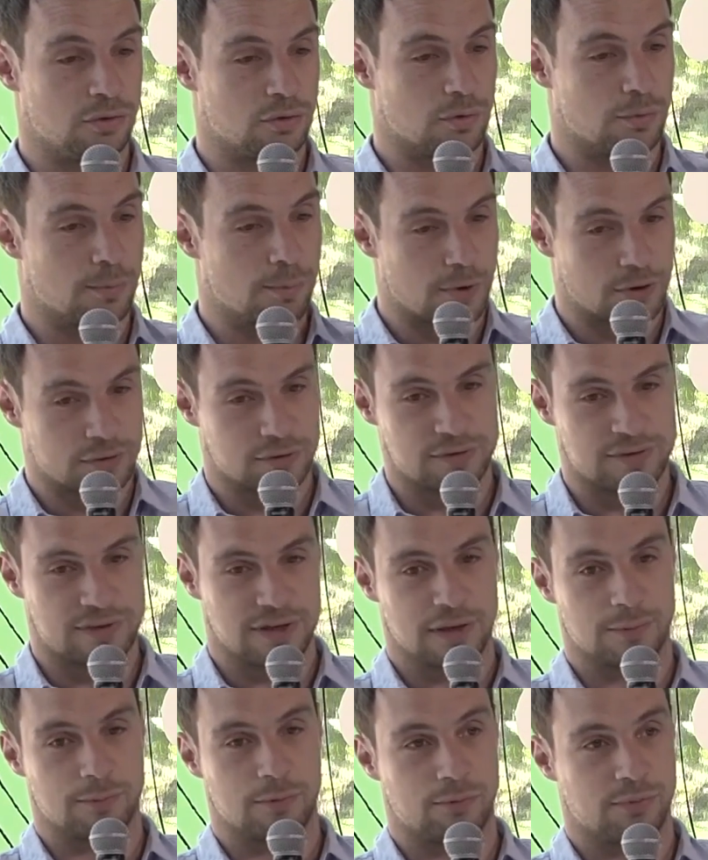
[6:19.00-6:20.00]
more
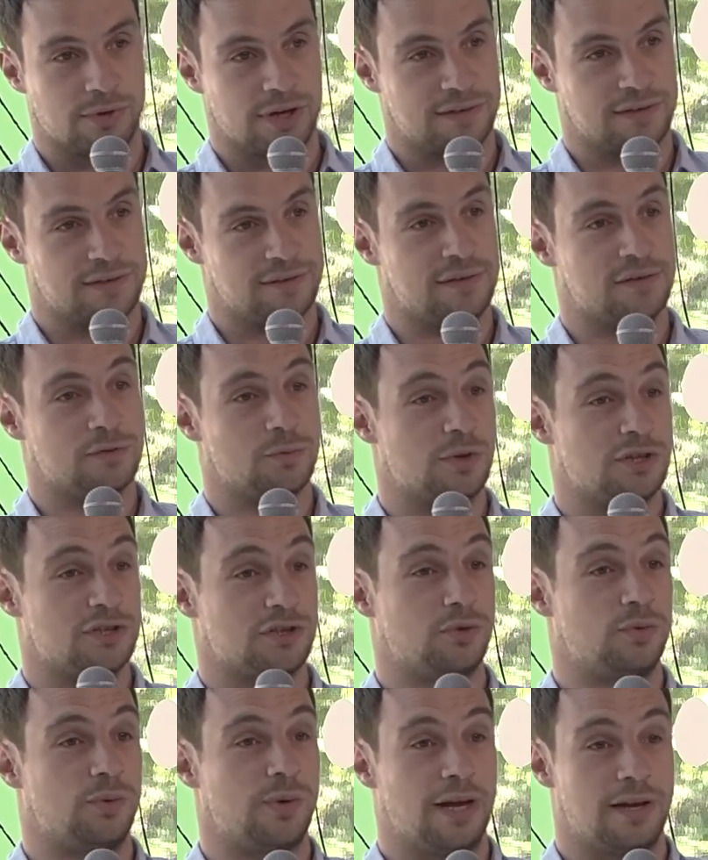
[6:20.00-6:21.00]
sustainable practices, which
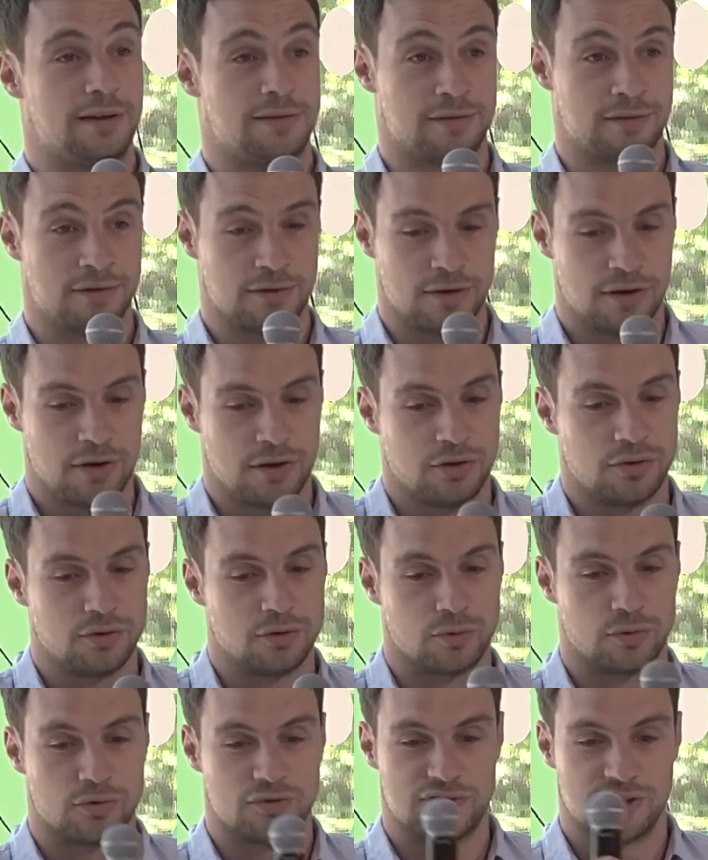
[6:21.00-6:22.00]
creates
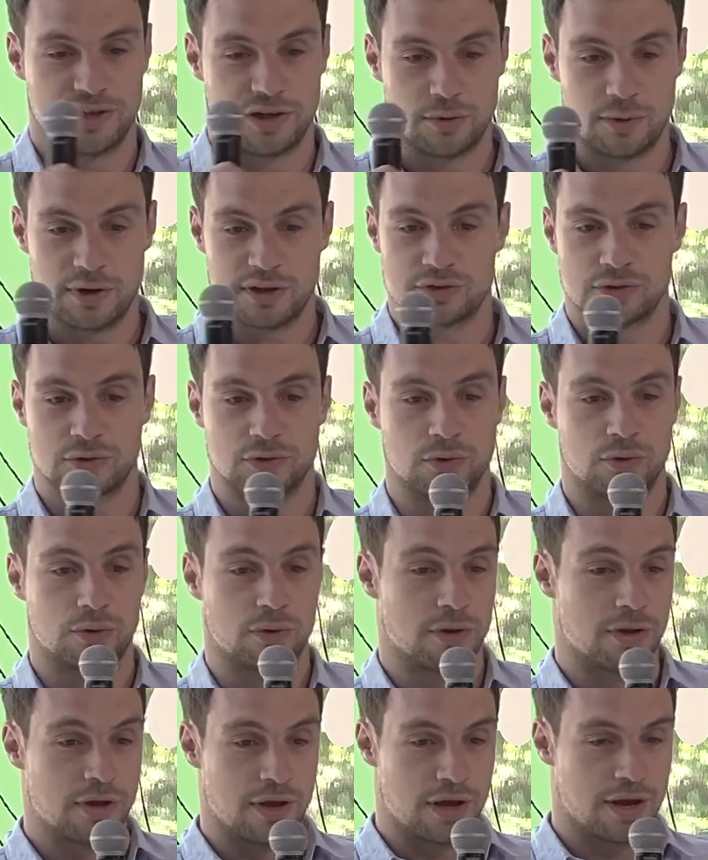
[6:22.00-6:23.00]
generational
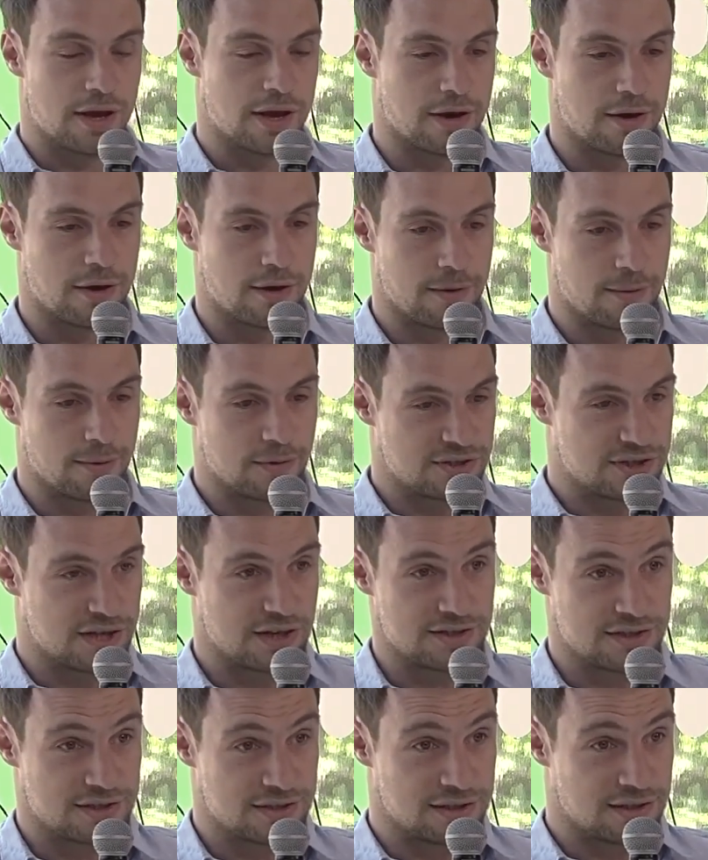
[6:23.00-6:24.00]

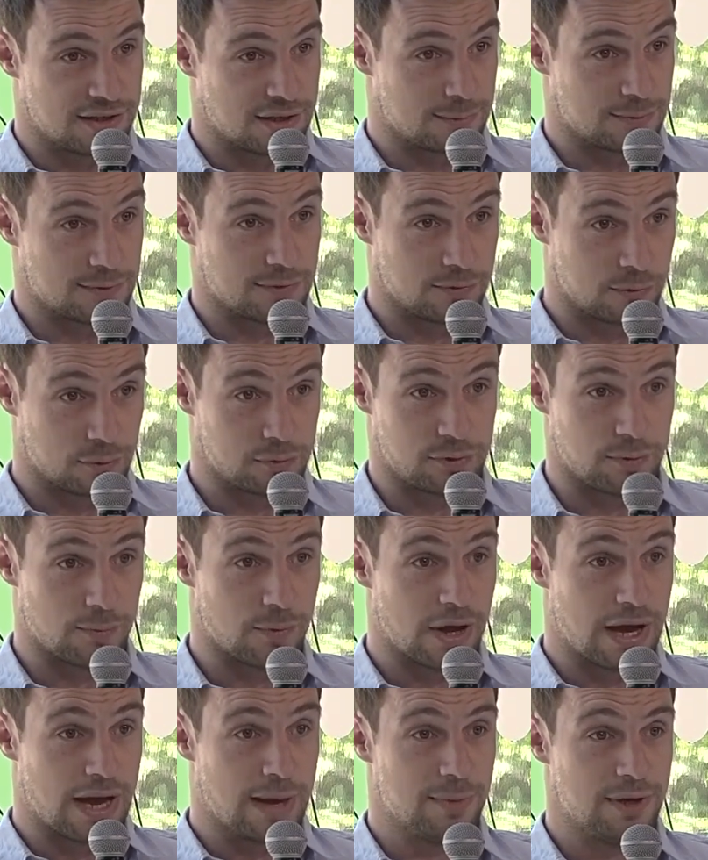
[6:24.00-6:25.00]
changes in terms of consumer
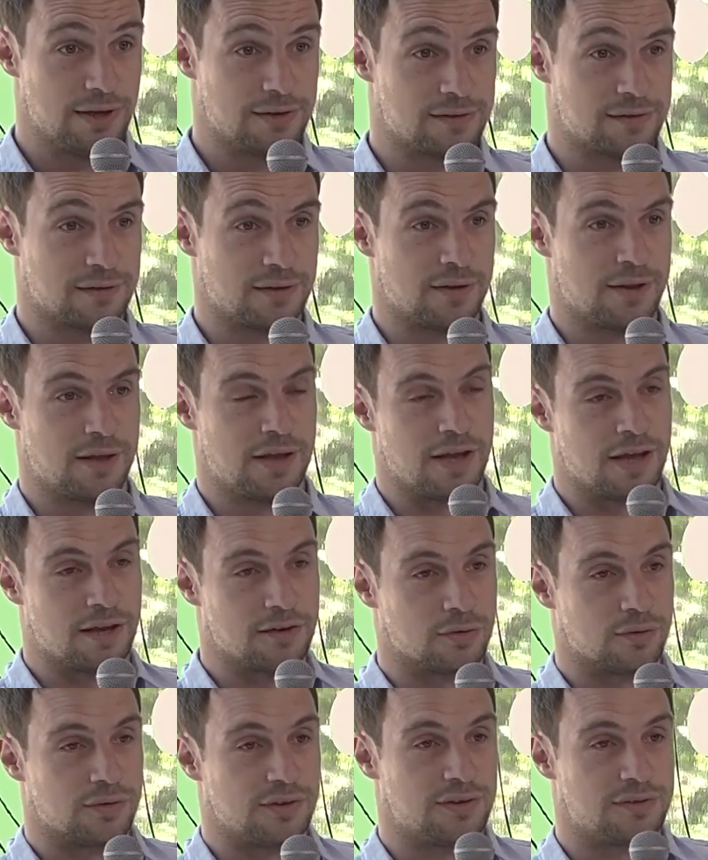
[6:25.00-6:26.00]
habits. And
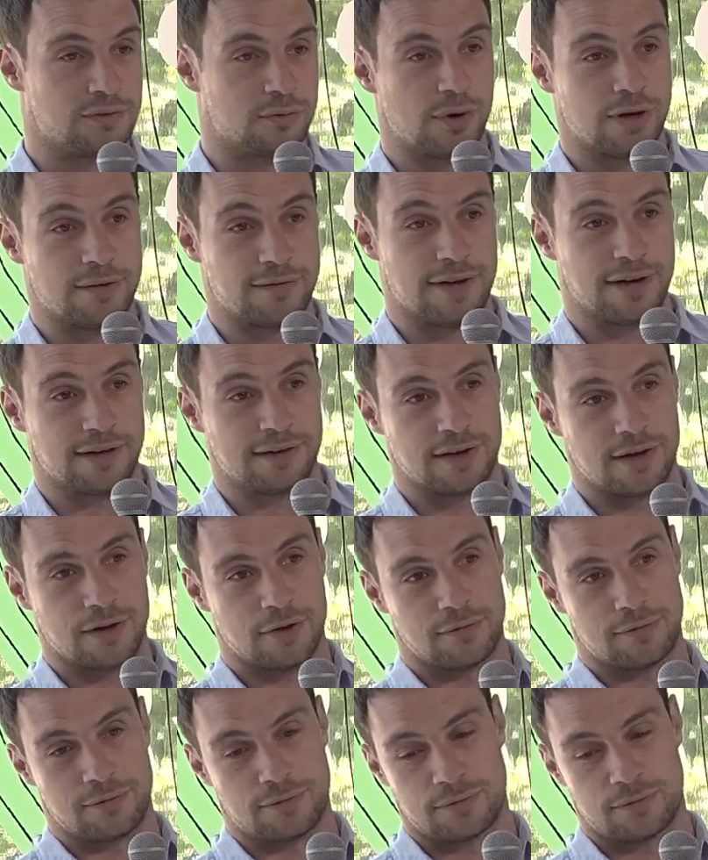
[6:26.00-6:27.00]
so this trifecta of